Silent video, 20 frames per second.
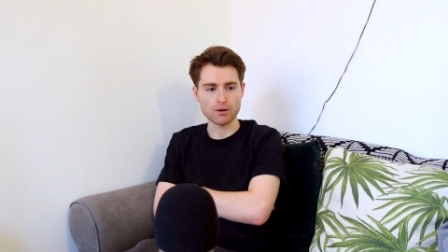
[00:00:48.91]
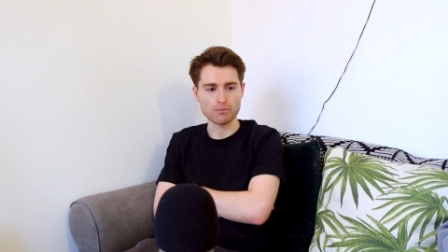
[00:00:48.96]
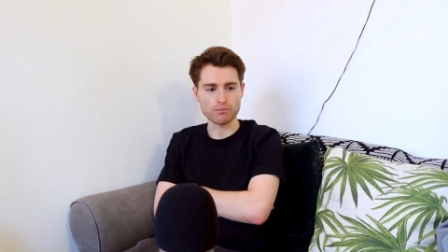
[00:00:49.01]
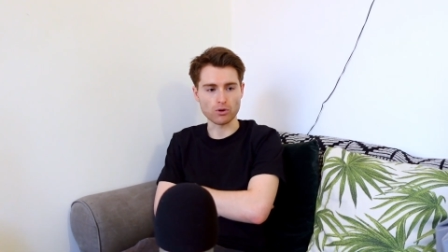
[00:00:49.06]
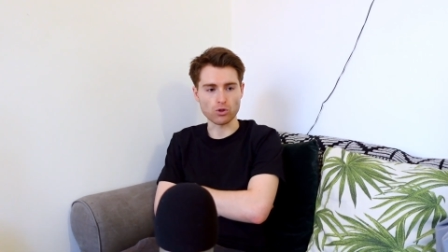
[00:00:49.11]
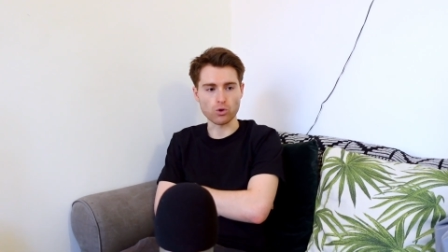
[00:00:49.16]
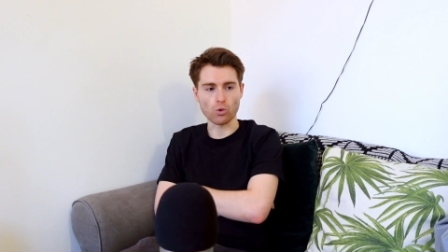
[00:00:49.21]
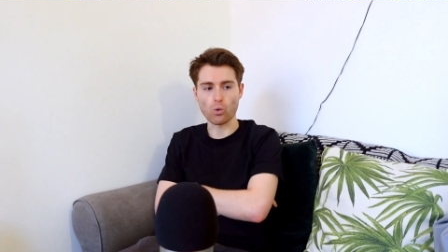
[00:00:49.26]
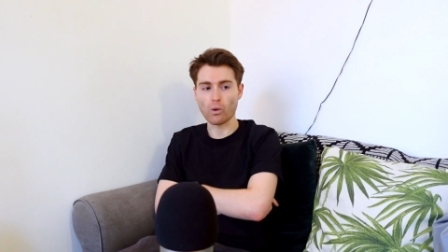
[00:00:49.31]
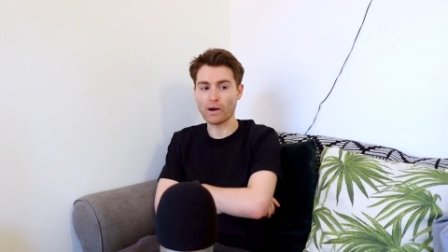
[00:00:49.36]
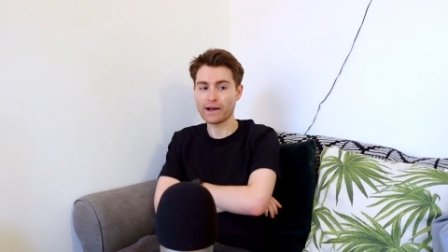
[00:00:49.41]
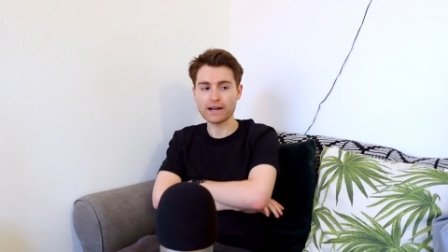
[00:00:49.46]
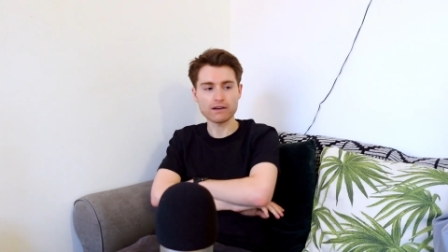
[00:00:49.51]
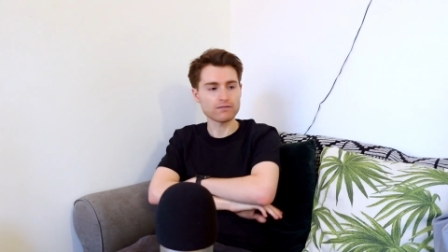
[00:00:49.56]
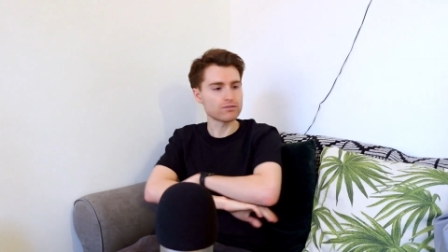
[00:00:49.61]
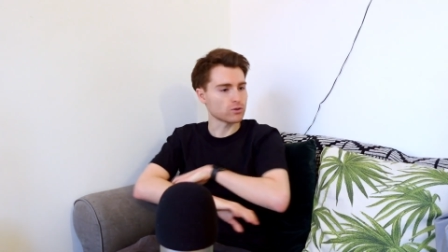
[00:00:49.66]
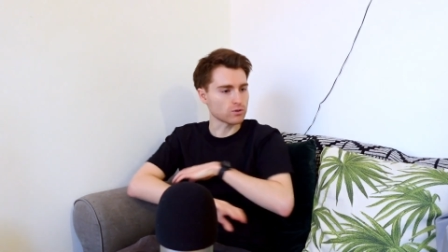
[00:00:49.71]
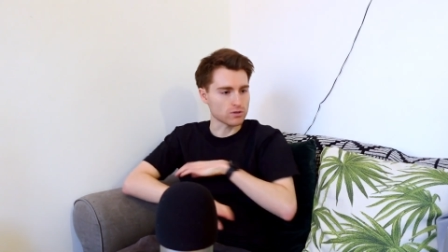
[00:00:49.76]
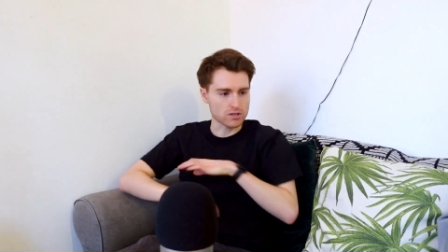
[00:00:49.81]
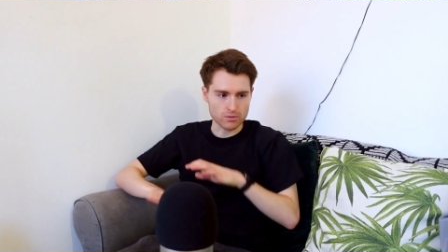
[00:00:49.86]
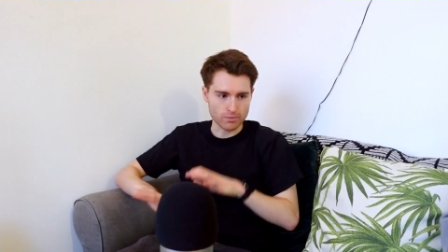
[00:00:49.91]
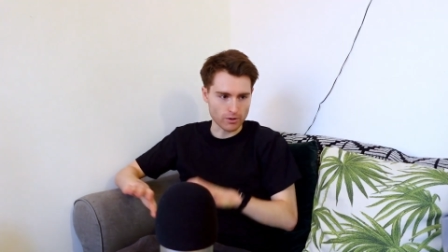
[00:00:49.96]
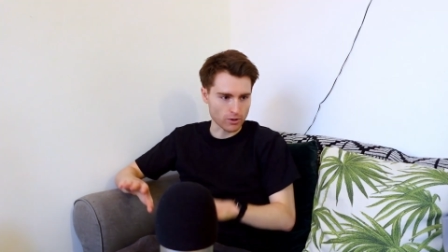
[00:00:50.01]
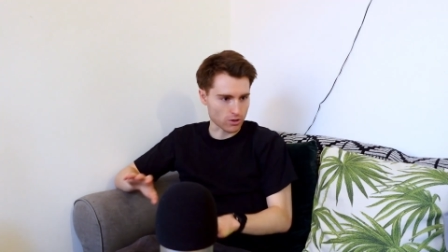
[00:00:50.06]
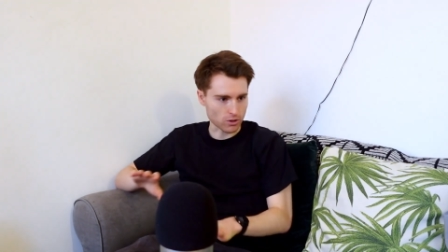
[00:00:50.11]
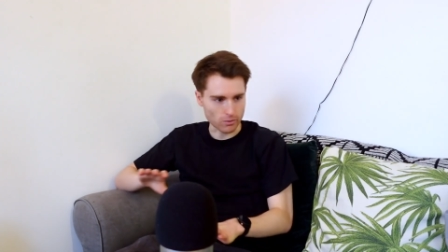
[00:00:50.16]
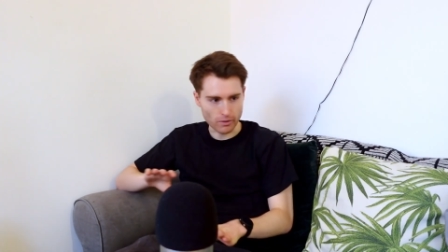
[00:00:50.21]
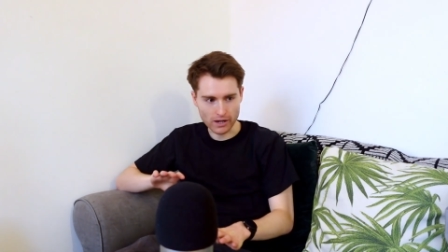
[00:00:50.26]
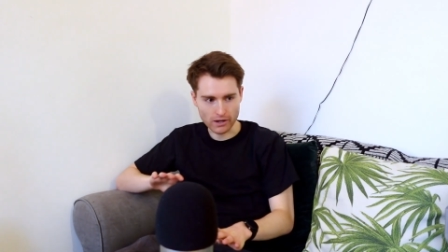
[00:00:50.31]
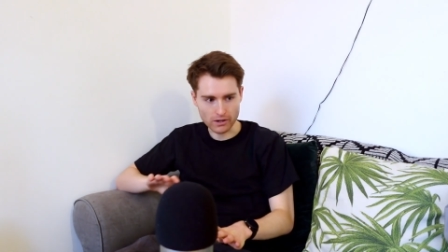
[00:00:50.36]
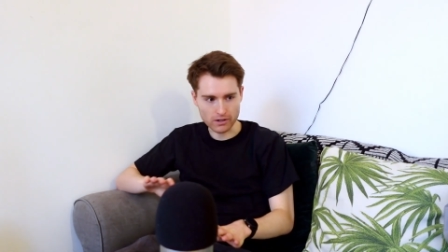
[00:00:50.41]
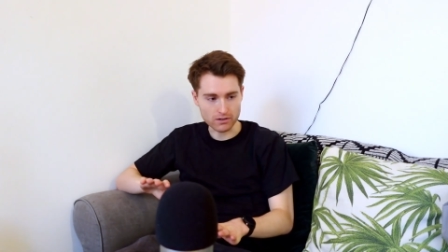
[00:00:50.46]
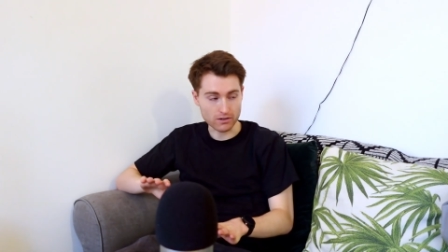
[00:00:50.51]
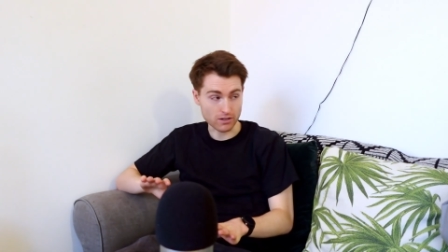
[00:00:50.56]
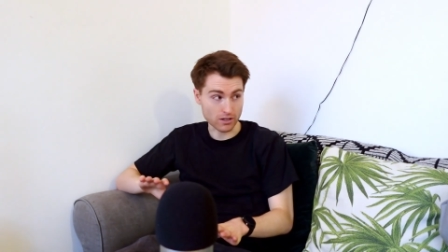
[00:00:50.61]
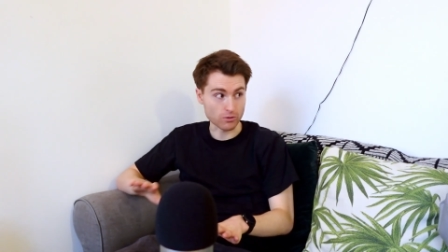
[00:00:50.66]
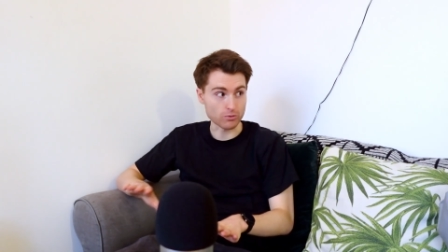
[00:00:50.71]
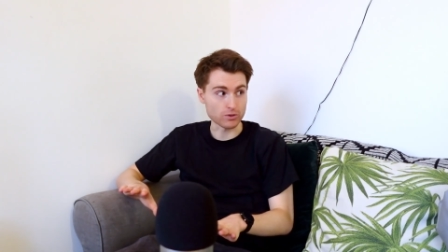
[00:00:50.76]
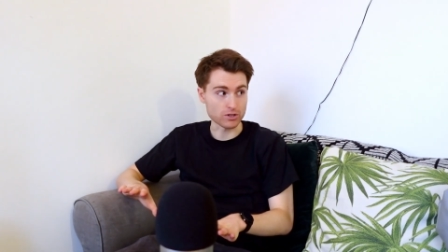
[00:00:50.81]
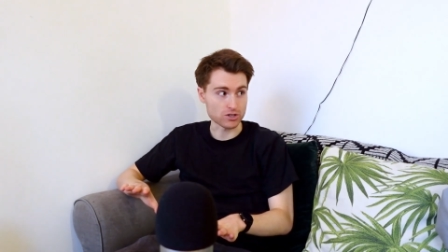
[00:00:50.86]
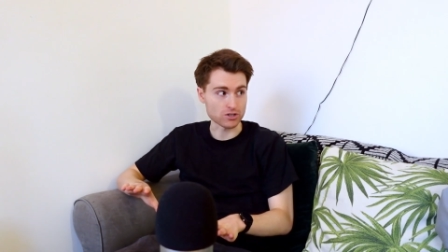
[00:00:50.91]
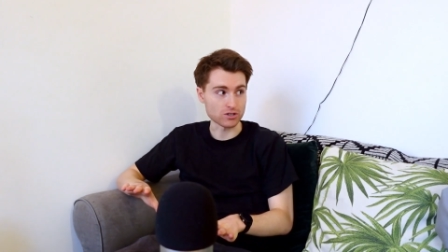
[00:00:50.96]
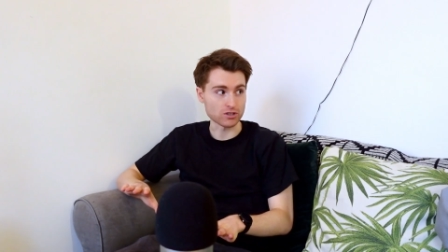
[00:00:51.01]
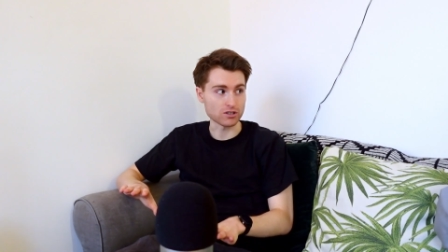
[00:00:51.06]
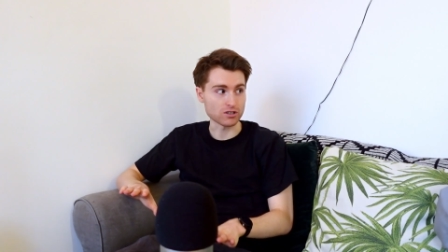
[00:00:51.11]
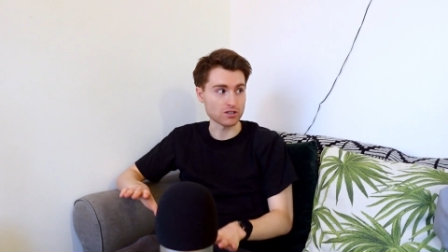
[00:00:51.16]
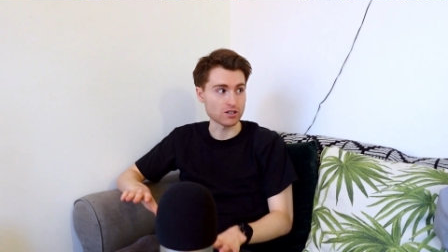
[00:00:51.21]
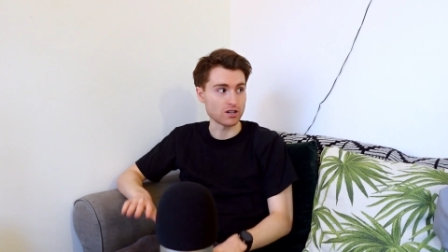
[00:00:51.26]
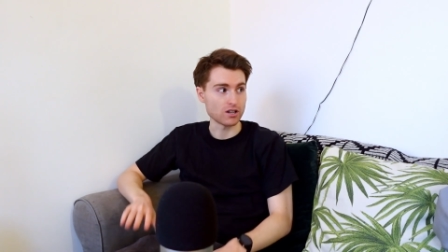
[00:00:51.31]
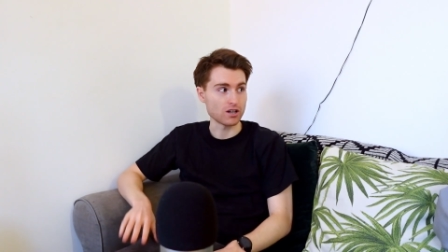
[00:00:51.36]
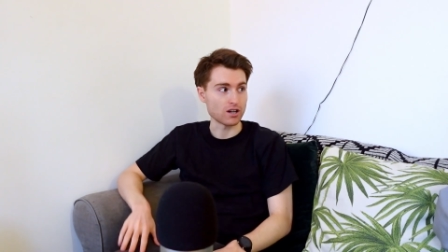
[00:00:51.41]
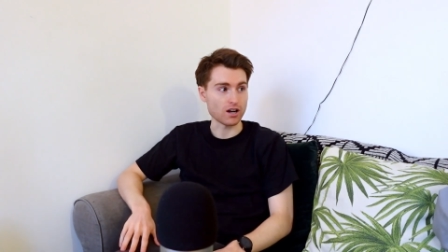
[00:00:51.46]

But the way everyone spoke about the original,